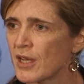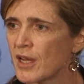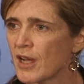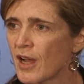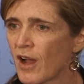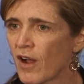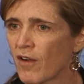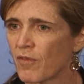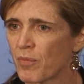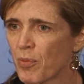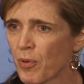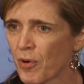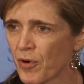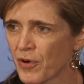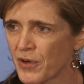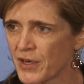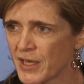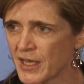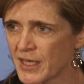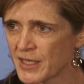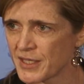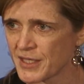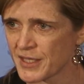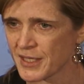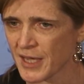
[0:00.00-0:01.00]
of
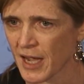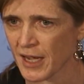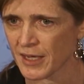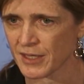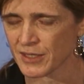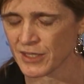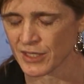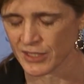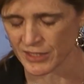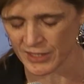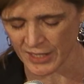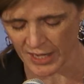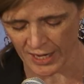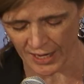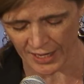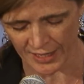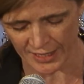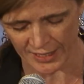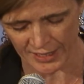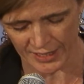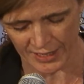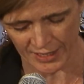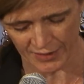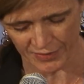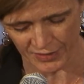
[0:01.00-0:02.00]
Burundian
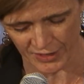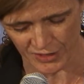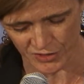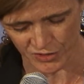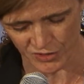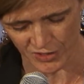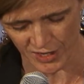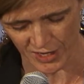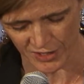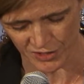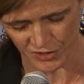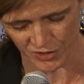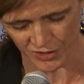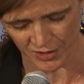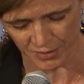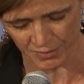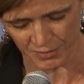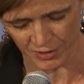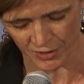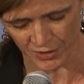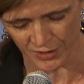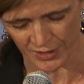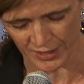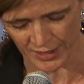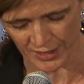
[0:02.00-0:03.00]
society and the international
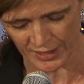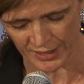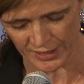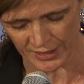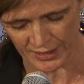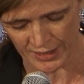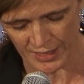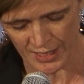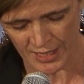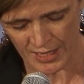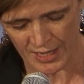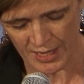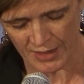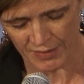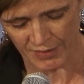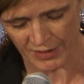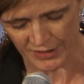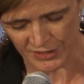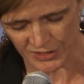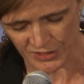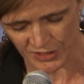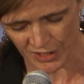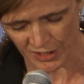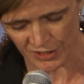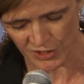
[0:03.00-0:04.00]
community
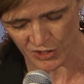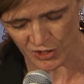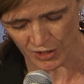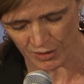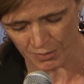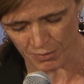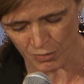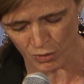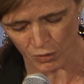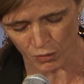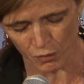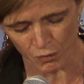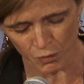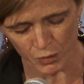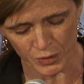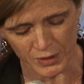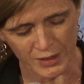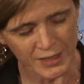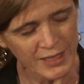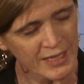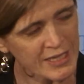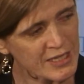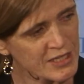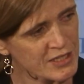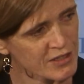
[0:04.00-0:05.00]
that such a move would
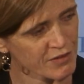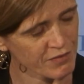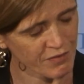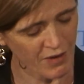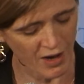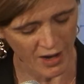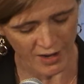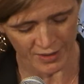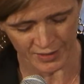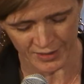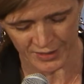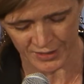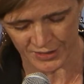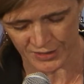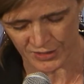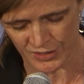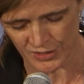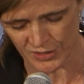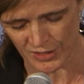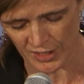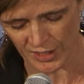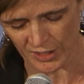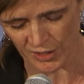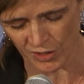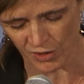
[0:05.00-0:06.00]
lead to
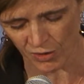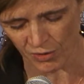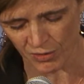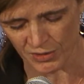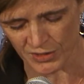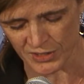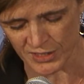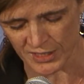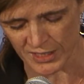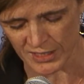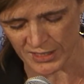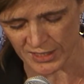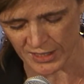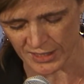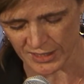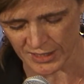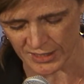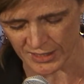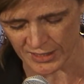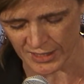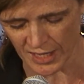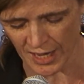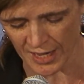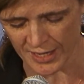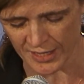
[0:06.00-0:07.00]
violence, Nkurunziza
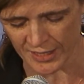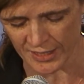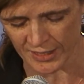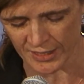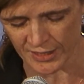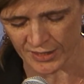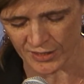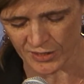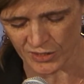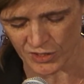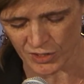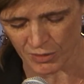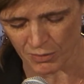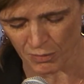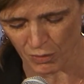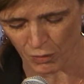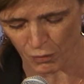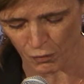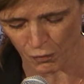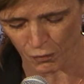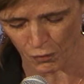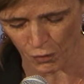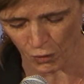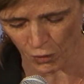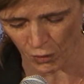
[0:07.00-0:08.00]
decided to move
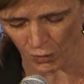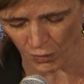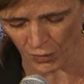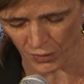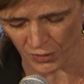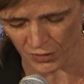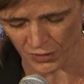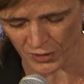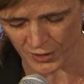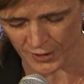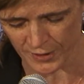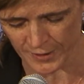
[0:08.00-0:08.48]
forward.